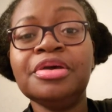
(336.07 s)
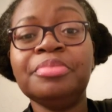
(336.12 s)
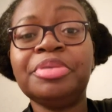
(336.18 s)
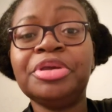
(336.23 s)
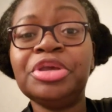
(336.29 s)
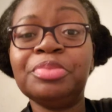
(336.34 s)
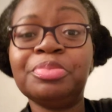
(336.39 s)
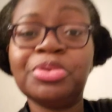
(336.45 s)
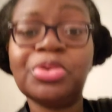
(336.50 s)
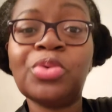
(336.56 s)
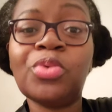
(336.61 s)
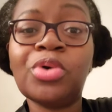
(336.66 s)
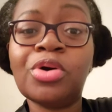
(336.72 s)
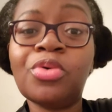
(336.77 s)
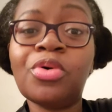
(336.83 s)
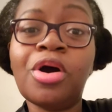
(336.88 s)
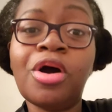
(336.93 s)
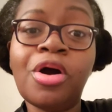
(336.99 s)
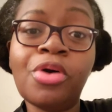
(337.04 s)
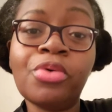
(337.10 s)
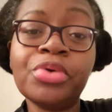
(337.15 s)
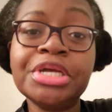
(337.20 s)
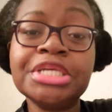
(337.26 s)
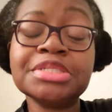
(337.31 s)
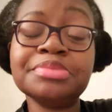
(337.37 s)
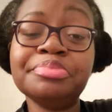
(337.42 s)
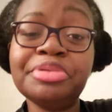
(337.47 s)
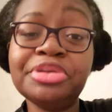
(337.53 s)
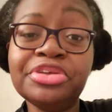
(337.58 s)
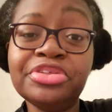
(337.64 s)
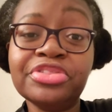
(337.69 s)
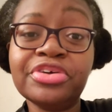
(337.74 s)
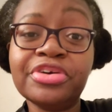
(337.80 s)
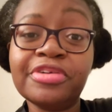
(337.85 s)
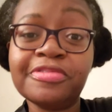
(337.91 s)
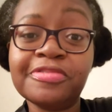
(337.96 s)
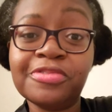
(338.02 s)
People won't always be
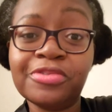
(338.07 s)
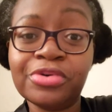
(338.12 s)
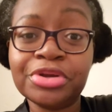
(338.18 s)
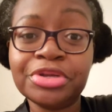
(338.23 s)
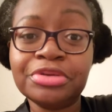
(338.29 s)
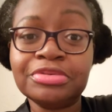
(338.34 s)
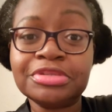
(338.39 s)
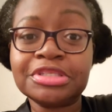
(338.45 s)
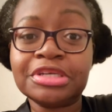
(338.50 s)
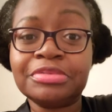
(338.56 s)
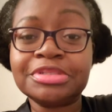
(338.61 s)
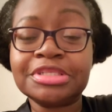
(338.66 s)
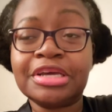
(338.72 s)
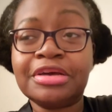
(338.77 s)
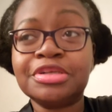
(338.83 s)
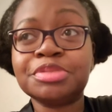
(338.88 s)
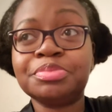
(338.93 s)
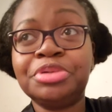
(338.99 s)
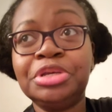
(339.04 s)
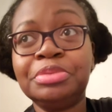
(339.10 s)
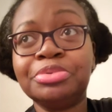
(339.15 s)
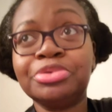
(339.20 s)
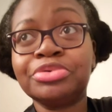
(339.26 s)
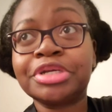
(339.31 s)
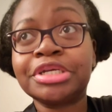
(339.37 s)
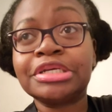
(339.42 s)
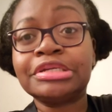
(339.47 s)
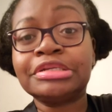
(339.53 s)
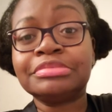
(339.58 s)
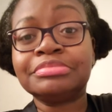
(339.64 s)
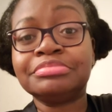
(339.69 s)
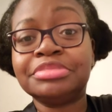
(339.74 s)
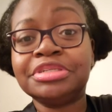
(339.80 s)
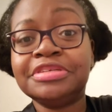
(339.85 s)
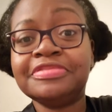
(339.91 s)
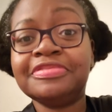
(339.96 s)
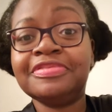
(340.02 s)
there for you. Sometimes people can
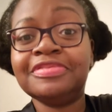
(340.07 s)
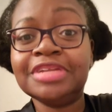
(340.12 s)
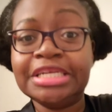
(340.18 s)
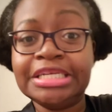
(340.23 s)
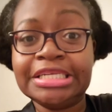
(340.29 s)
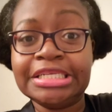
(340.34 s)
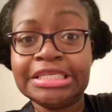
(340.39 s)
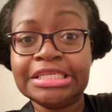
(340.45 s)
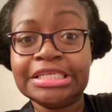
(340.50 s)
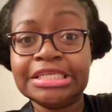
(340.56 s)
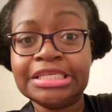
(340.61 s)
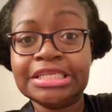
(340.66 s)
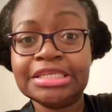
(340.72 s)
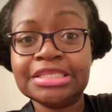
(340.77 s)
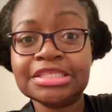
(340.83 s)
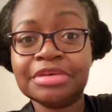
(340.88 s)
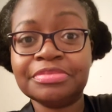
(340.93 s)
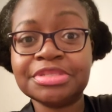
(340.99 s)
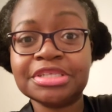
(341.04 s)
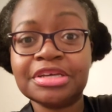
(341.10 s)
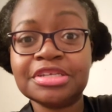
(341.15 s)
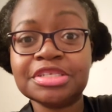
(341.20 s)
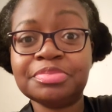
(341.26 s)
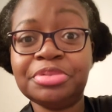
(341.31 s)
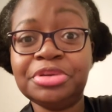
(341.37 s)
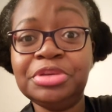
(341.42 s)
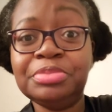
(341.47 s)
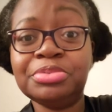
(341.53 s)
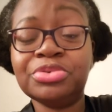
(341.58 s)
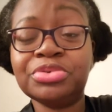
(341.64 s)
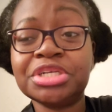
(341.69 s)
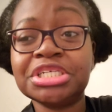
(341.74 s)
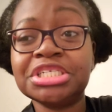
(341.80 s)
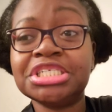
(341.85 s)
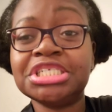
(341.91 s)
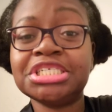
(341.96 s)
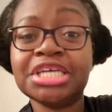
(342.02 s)
be flaky. Sometimes people
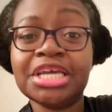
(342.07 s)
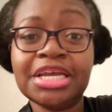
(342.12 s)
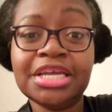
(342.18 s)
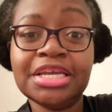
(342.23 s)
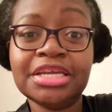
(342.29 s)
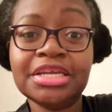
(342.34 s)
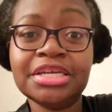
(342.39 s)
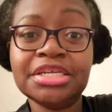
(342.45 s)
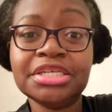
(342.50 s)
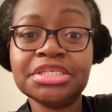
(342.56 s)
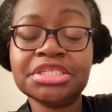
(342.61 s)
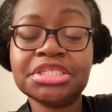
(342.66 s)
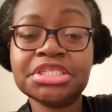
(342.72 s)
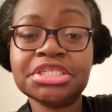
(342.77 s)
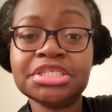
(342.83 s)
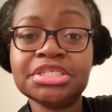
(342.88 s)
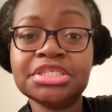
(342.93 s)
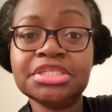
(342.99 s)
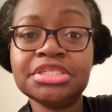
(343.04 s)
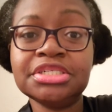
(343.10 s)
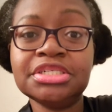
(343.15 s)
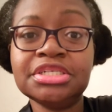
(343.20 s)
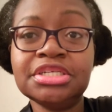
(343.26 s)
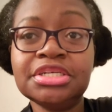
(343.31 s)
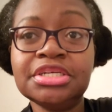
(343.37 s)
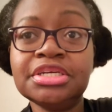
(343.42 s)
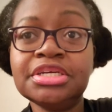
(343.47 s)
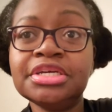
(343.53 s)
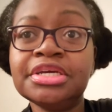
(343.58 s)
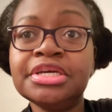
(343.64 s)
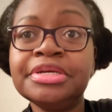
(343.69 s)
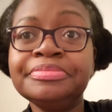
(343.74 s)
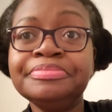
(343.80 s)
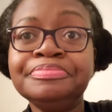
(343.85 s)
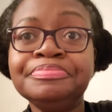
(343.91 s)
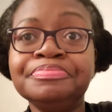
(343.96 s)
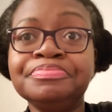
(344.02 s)
can change.
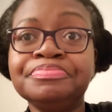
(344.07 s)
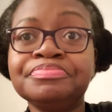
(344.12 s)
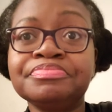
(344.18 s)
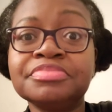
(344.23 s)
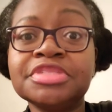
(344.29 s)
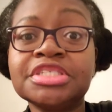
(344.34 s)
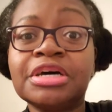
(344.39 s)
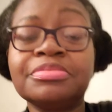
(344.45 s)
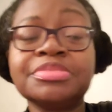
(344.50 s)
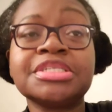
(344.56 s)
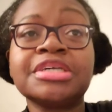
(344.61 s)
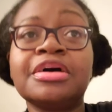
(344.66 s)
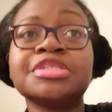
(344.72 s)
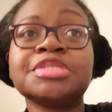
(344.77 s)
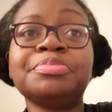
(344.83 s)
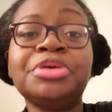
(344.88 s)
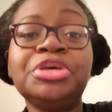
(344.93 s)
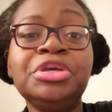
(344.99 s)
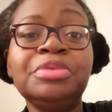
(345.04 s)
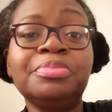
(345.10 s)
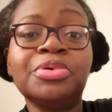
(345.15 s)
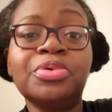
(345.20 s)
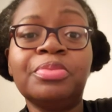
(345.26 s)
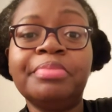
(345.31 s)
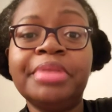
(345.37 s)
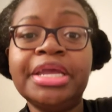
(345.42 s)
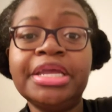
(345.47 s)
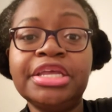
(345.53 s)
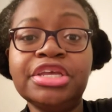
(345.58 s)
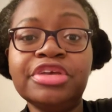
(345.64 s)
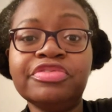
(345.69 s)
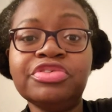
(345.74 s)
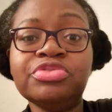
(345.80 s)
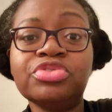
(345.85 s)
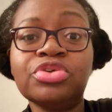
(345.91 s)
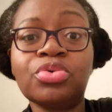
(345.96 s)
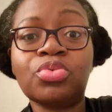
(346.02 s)
Sometimes people may give
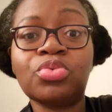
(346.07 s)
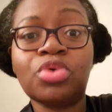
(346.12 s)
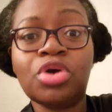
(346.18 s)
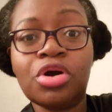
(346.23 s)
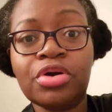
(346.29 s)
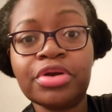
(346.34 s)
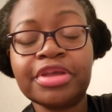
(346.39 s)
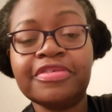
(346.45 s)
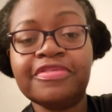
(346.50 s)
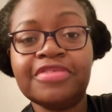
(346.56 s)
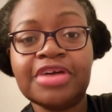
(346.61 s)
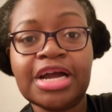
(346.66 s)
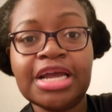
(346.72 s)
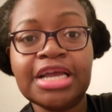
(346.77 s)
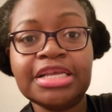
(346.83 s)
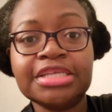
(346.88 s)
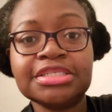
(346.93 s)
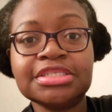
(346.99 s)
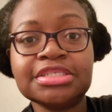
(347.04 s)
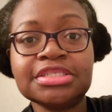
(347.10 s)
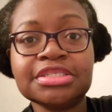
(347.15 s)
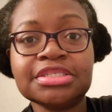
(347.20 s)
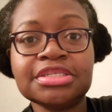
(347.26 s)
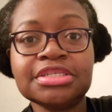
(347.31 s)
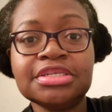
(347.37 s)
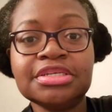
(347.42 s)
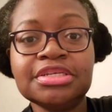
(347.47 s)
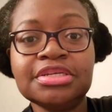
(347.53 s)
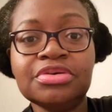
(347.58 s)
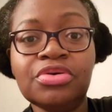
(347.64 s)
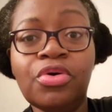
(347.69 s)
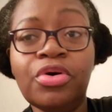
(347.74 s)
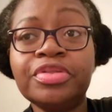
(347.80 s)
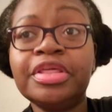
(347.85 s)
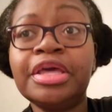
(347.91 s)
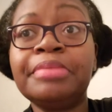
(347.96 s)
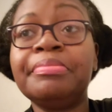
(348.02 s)
you the wrong advice,
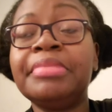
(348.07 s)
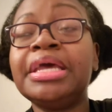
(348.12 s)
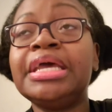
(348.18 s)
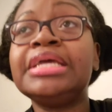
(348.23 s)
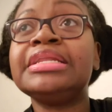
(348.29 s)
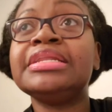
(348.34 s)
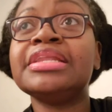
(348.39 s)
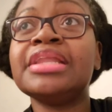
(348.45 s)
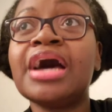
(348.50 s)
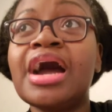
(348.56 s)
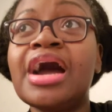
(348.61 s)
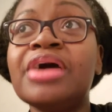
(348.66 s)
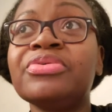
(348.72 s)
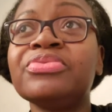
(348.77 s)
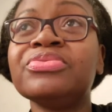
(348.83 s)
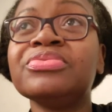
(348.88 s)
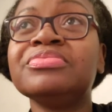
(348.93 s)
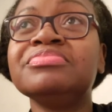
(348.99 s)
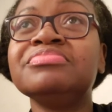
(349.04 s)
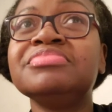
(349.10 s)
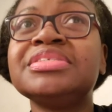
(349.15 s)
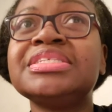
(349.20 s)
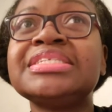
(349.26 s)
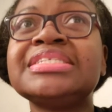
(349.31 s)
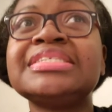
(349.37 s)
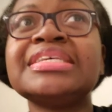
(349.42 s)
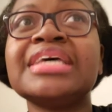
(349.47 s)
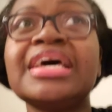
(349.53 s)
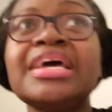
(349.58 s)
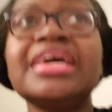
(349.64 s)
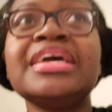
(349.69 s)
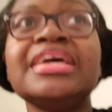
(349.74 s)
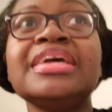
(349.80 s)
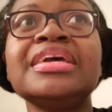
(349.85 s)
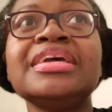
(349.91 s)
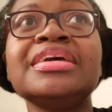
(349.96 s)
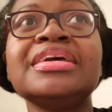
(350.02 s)
or they may not
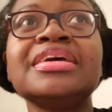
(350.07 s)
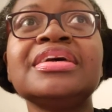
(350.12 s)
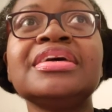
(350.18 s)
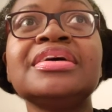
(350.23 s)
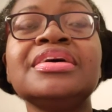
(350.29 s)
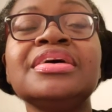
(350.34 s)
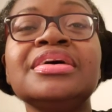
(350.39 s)
say